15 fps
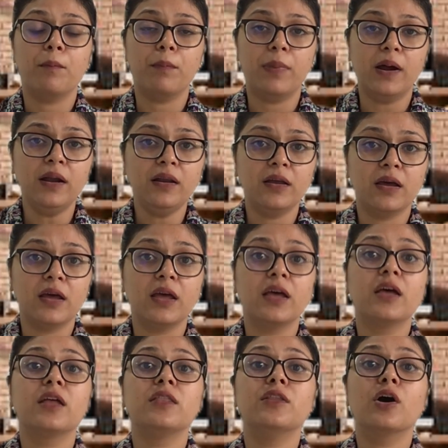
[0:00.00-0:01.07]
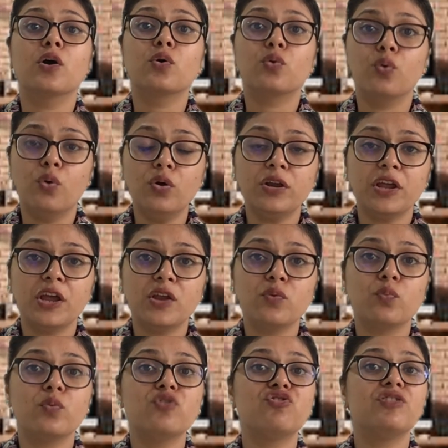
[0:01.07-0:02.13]
But the court
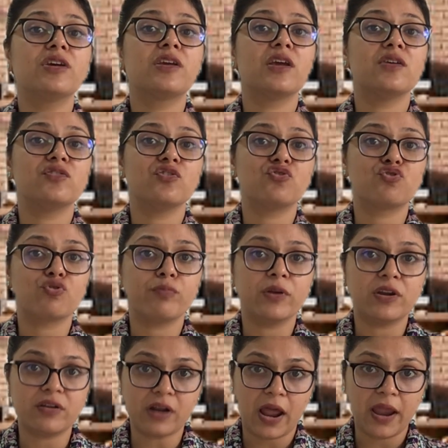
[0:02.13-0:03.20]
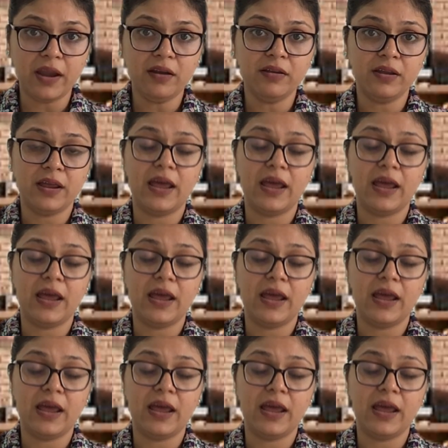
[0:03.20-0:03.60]
in which the case is to be tried